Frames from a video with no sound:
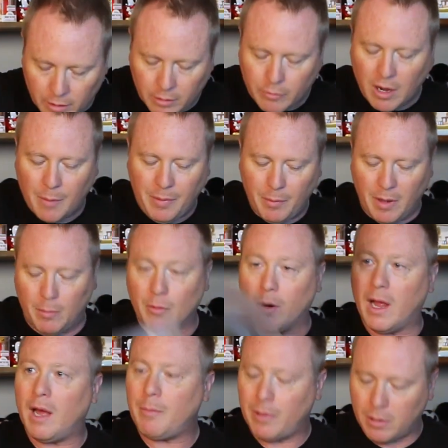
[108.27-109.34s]
Crappy bubble
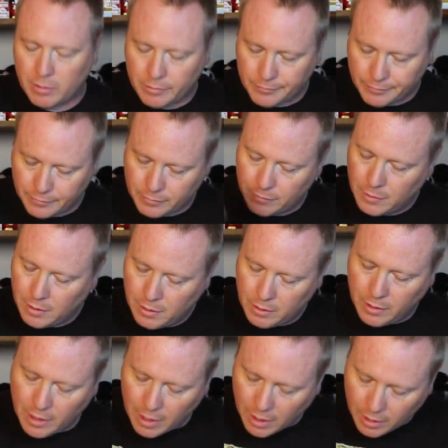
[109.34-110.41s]
wrap.
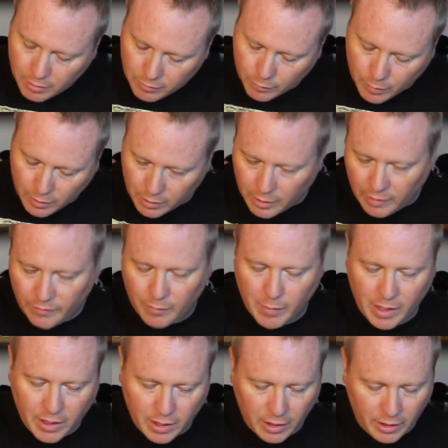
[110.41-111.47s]
Not really even
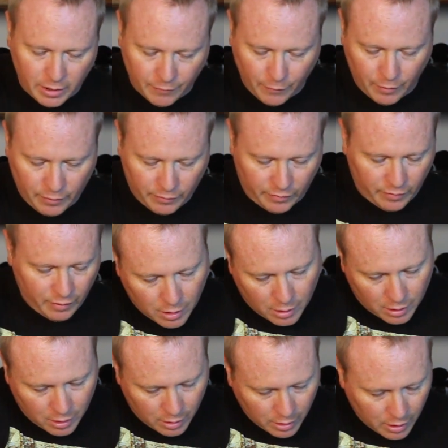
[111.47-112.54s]
making a difference.
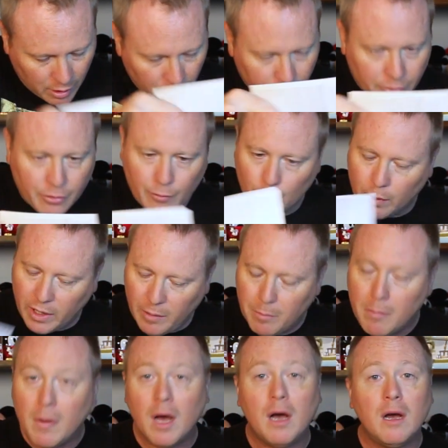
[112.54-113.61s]
I got 3
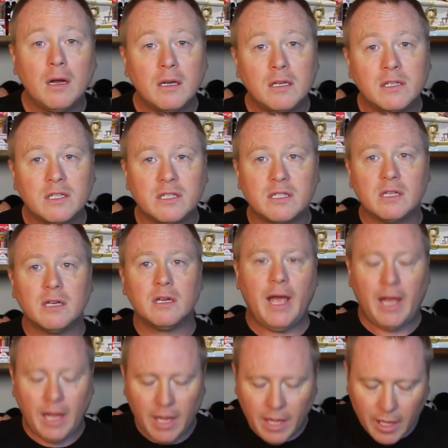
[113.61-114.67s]
mugs,
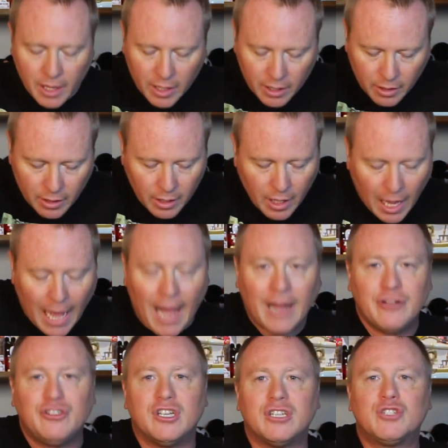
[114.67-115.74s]
and I
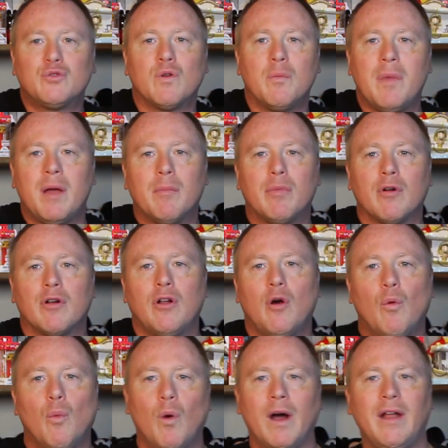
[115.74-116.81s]
just remembered
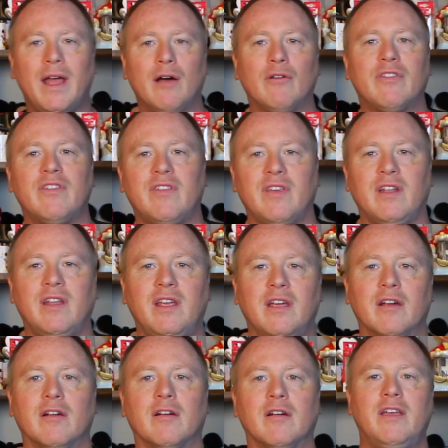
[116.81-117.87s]
what else is in
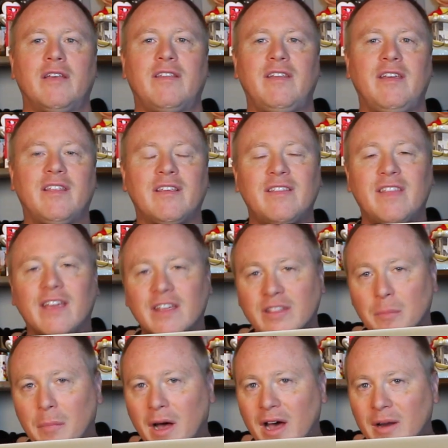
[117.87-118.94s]
here. You see this thing at
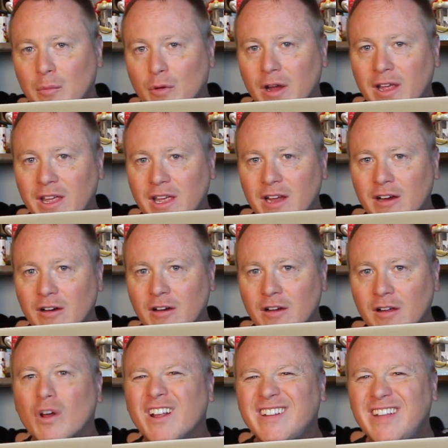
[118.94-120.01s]
the bottom right here?
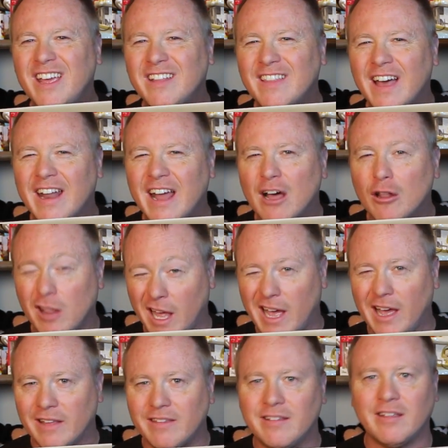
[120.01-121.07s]
We're gonna take that out
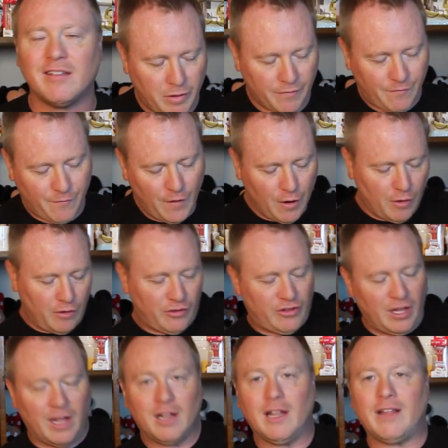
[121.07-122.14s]
last. But
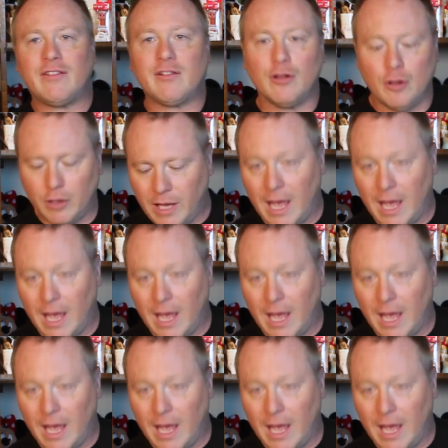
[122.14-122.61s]
first, let's look